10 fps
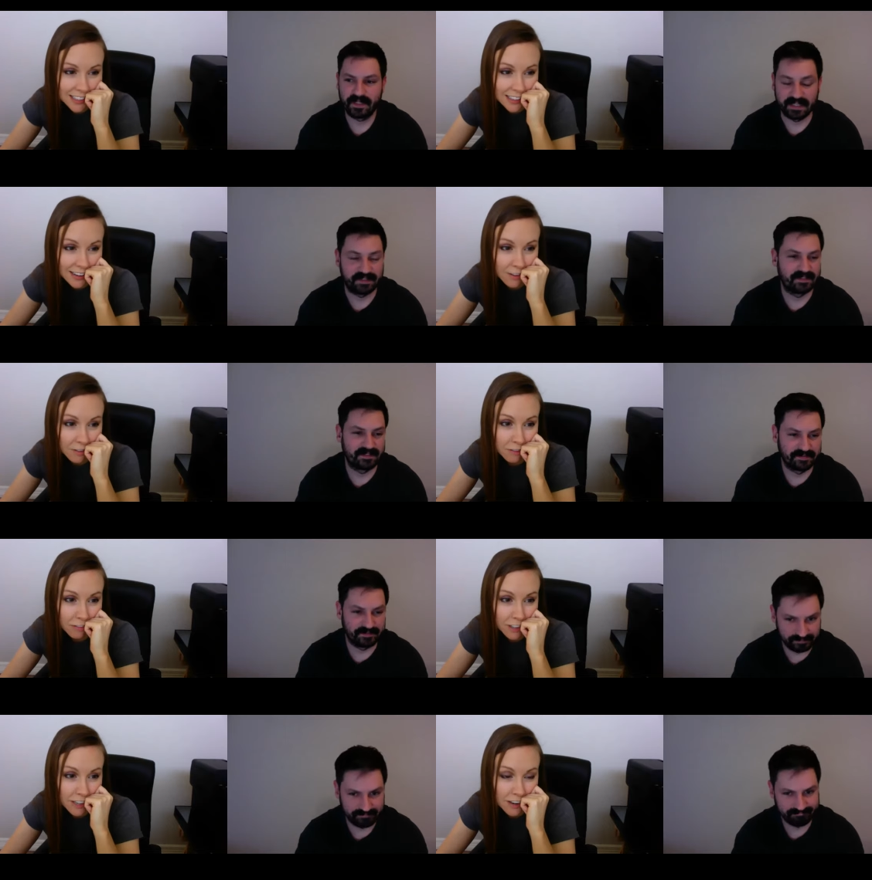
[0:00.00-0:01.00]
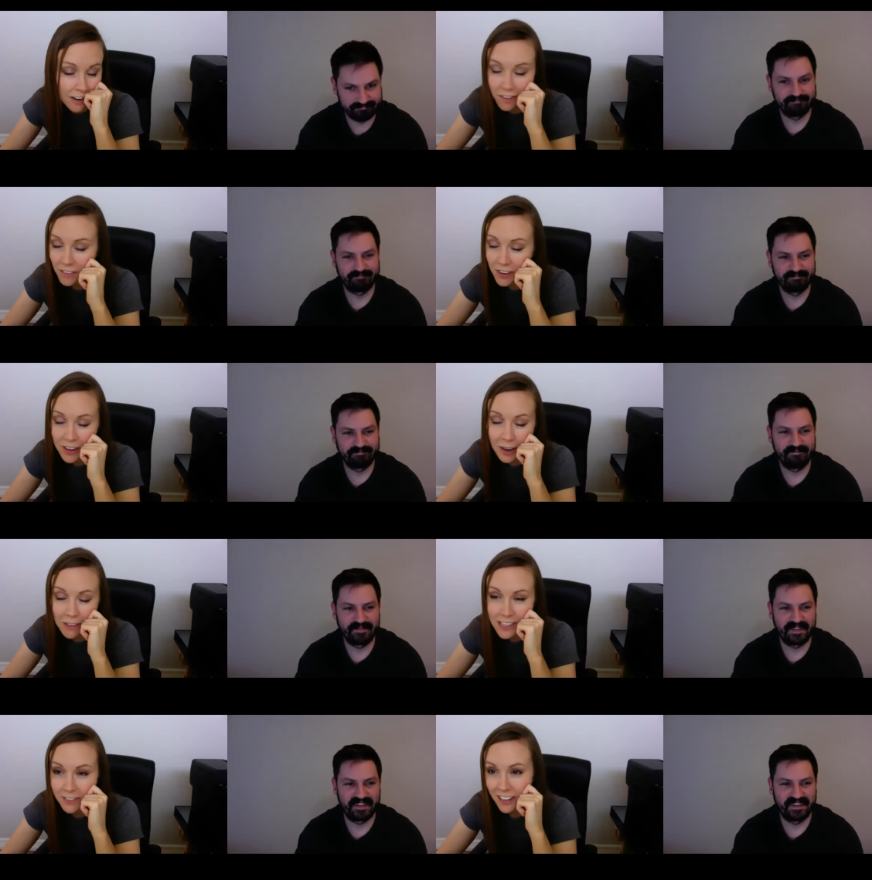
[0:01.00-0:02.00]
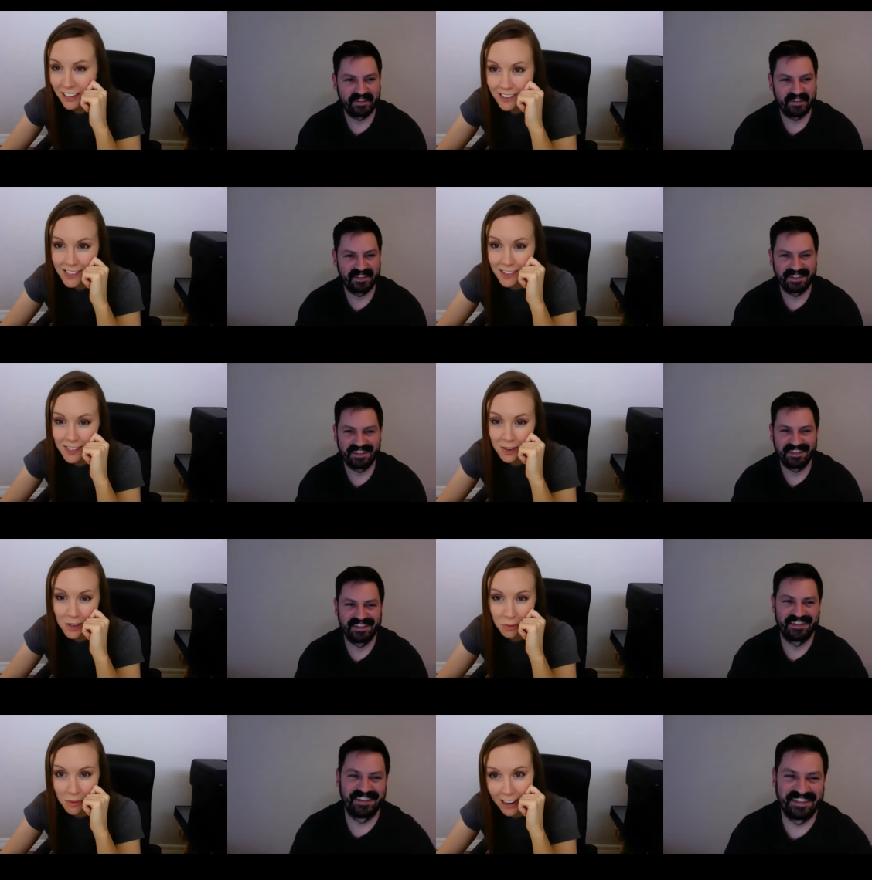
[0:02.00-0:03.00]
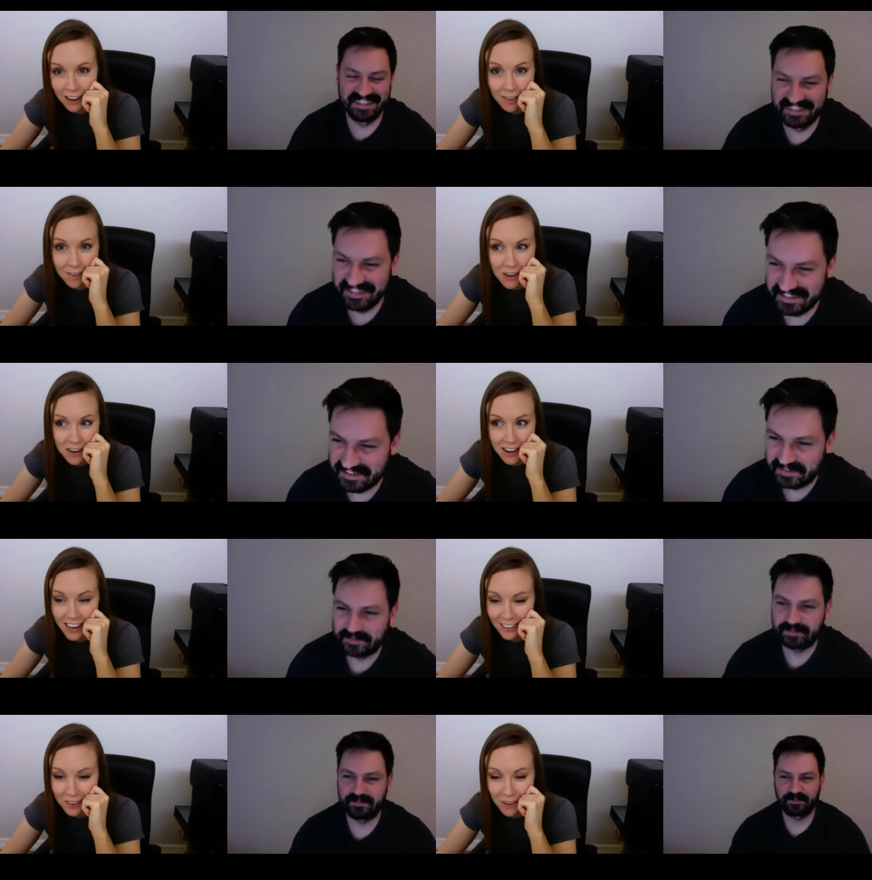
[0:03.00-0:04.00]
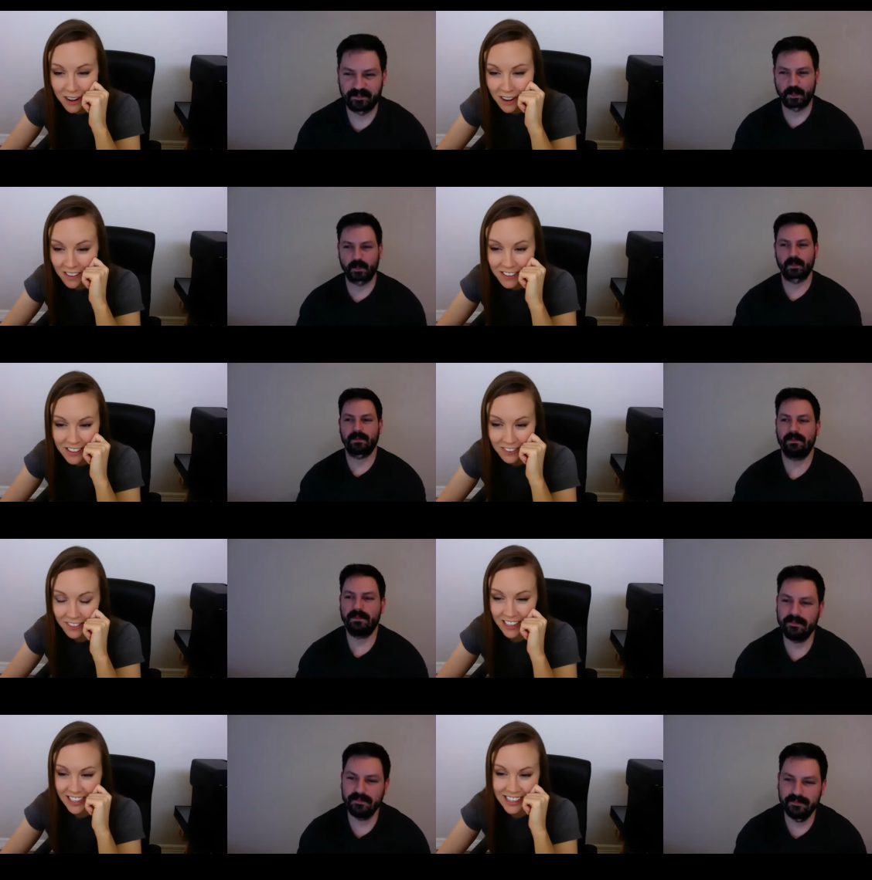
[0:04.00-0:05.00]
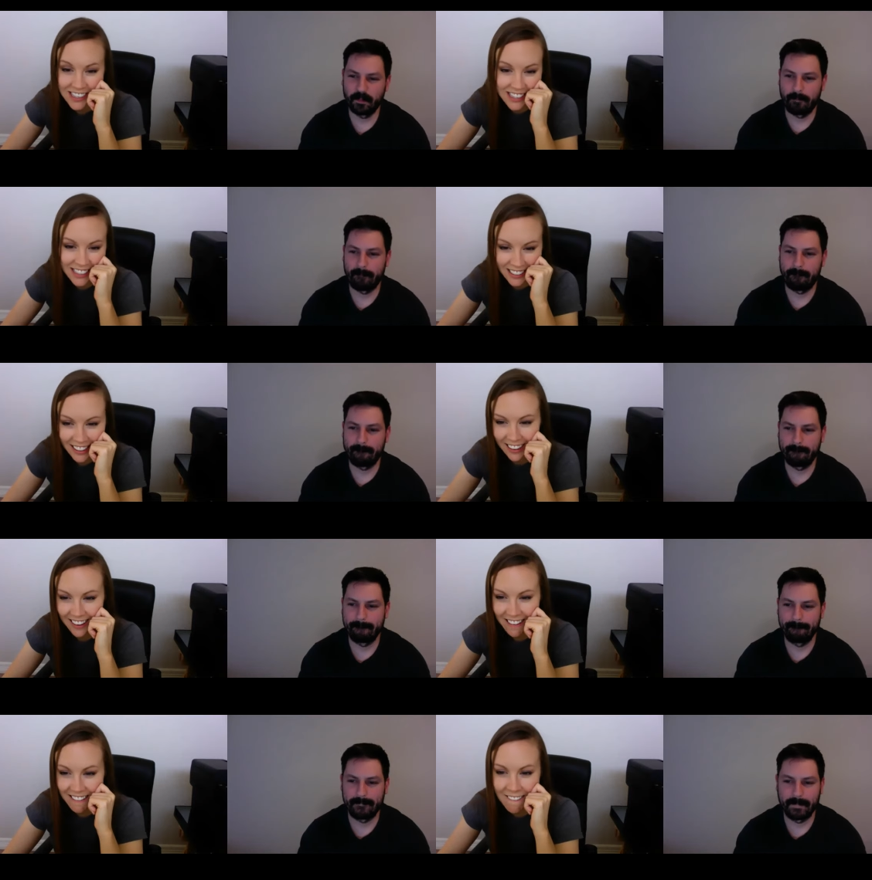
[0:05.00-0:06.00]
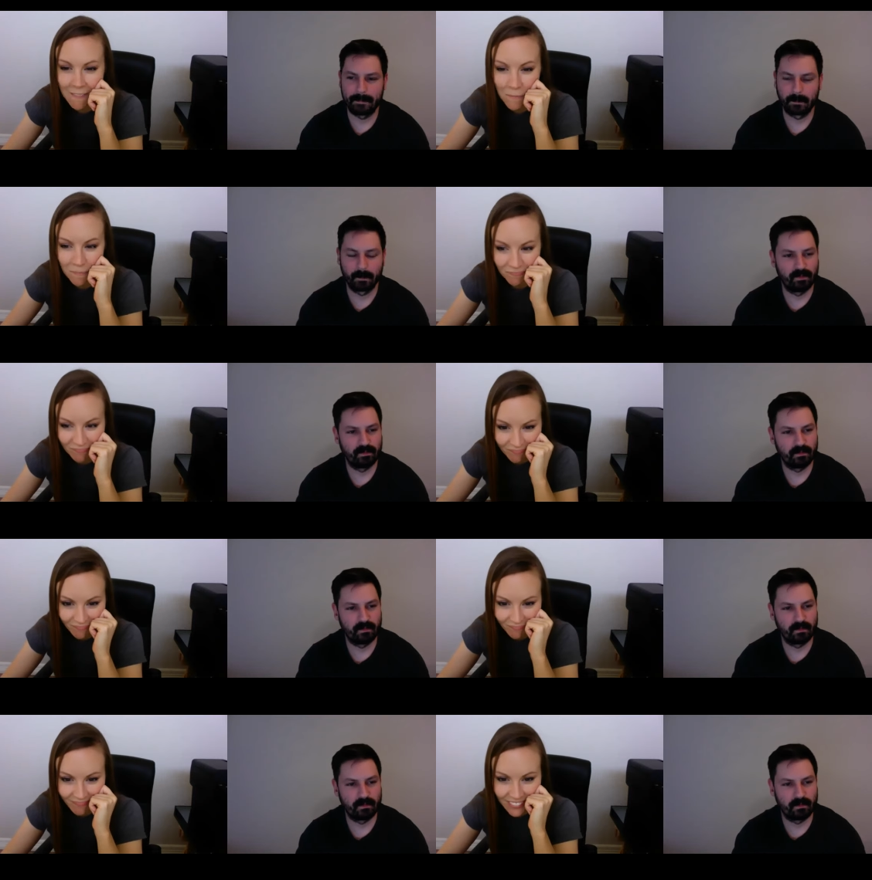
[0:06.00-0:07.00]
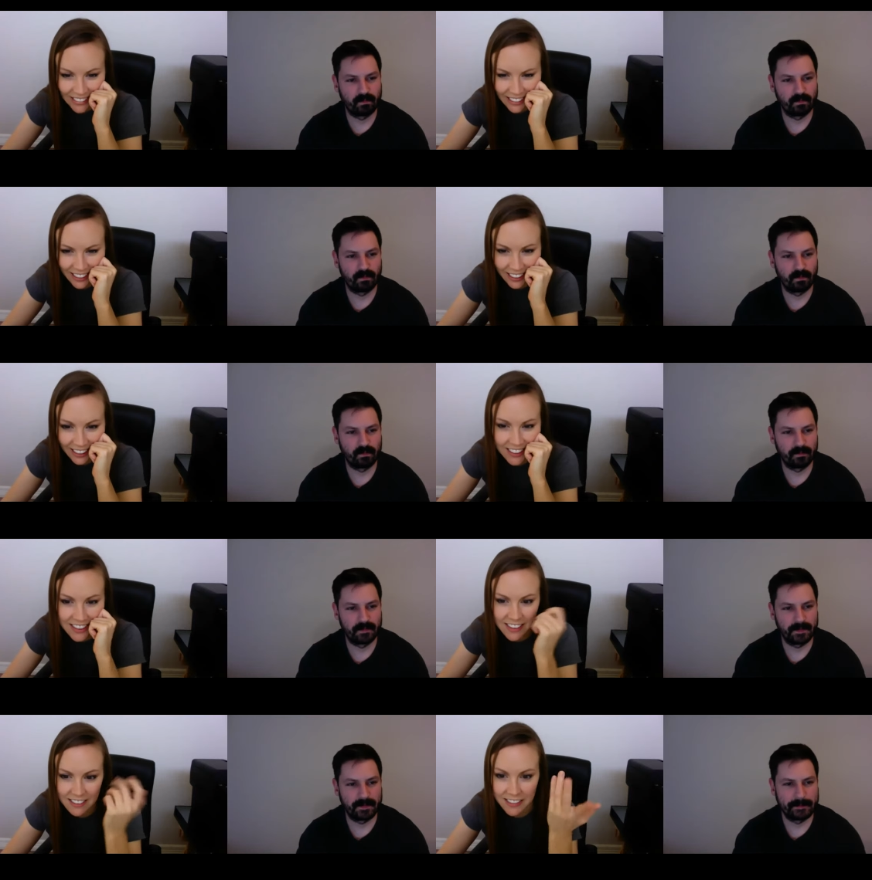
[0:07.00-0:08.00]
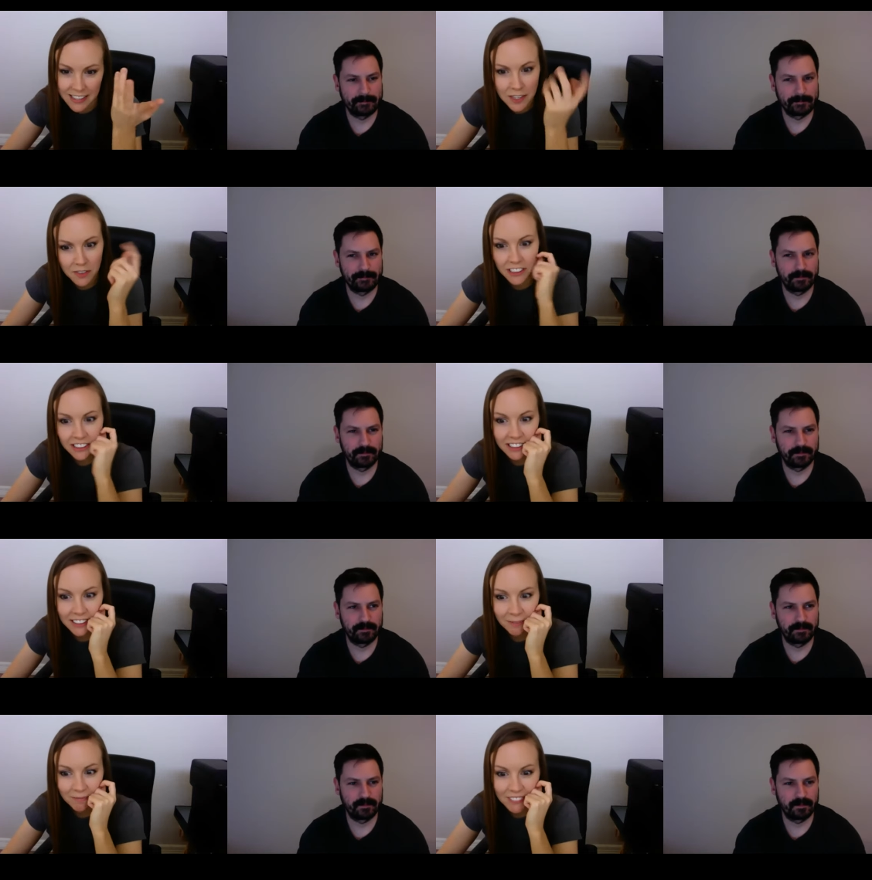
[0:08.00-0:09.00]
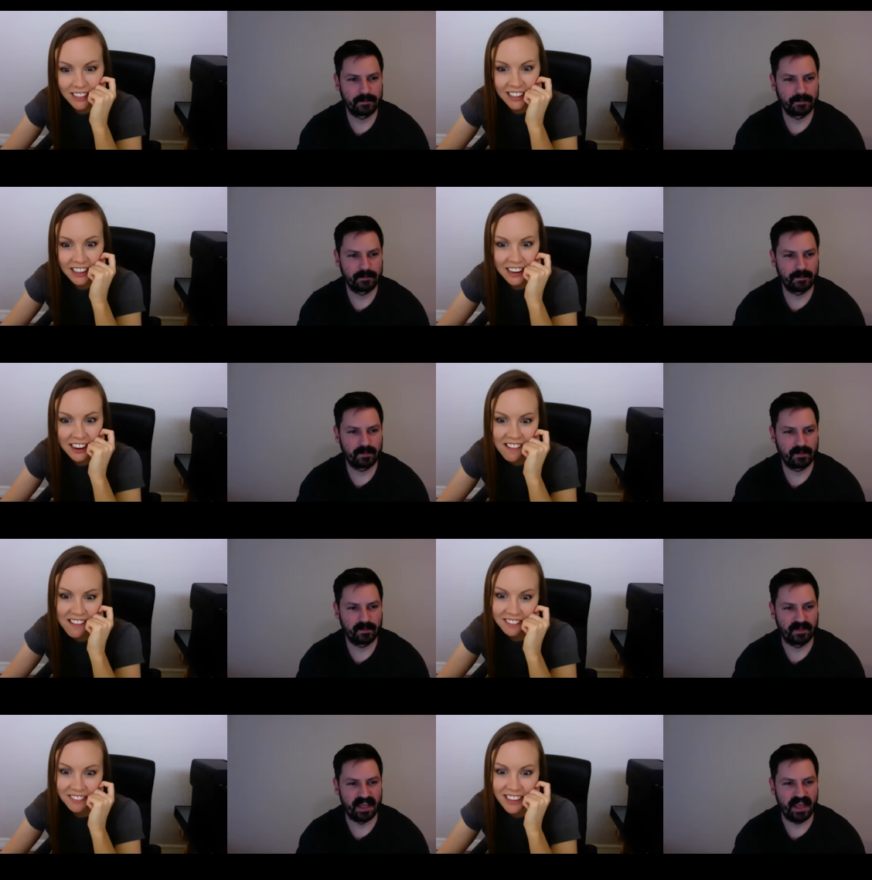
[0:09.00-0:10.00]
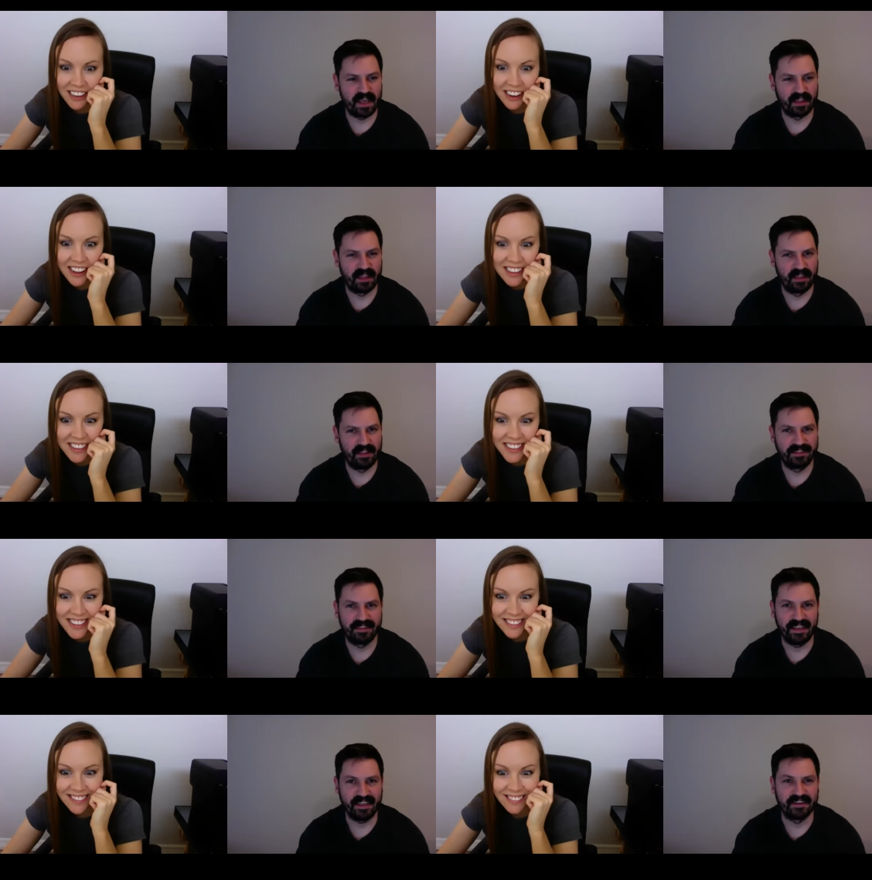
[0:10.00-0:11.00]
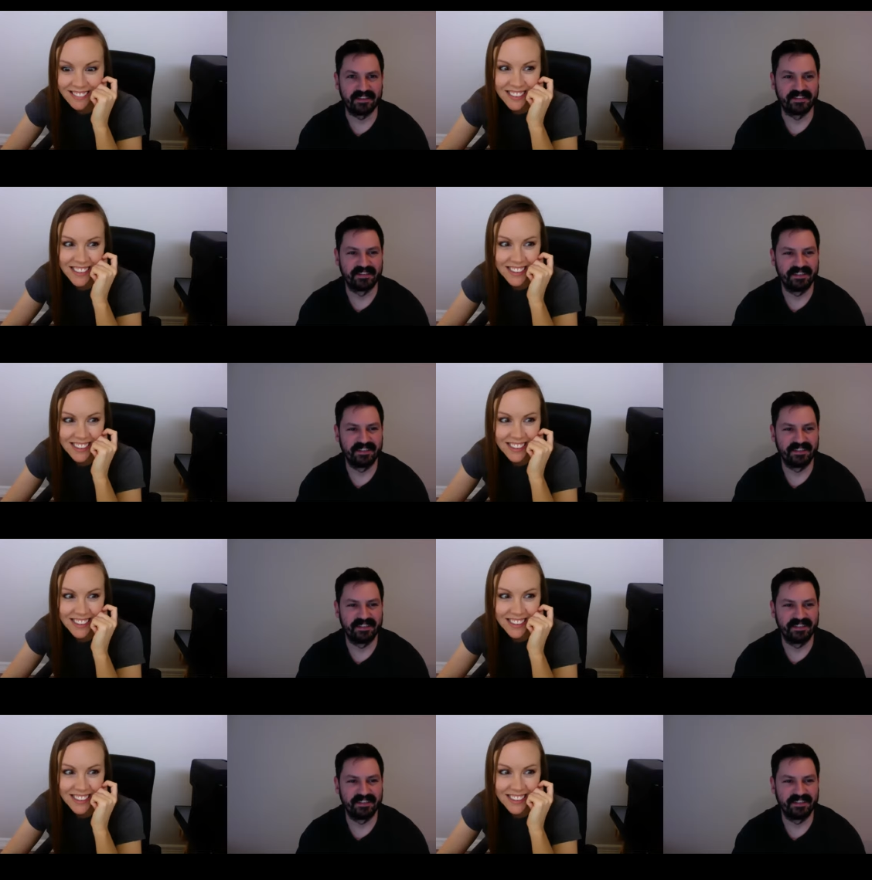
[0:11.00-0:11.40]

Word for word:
Speaker 1: if you know you're able to find us on social media. We're not we're not hard to find. Um, and thanks for hanging out. I yeah. guess. Thank you.